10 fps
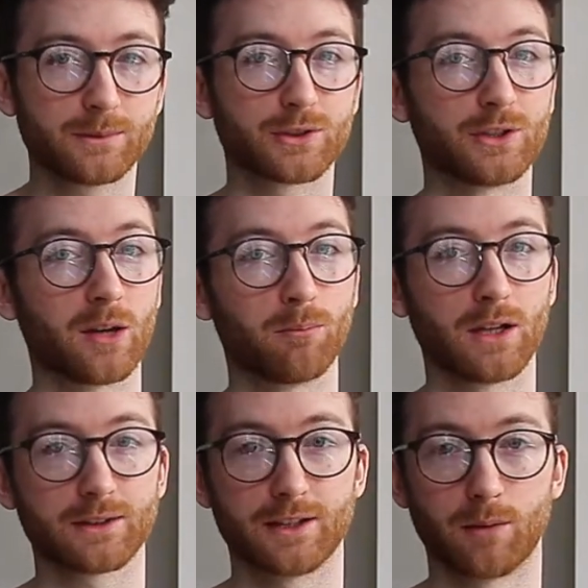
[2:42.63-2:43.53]
so you can
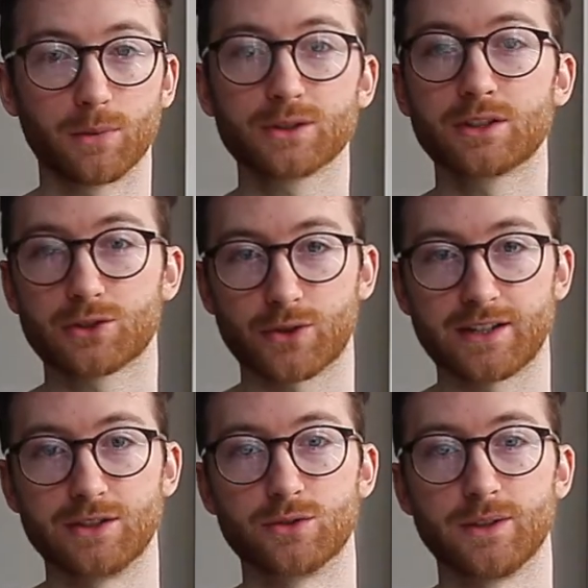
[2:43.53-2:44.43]
plug the numbers straight
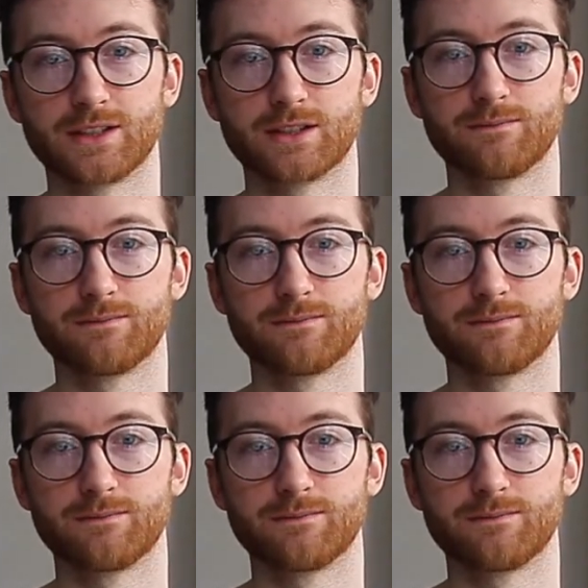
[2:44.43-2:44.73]
into it.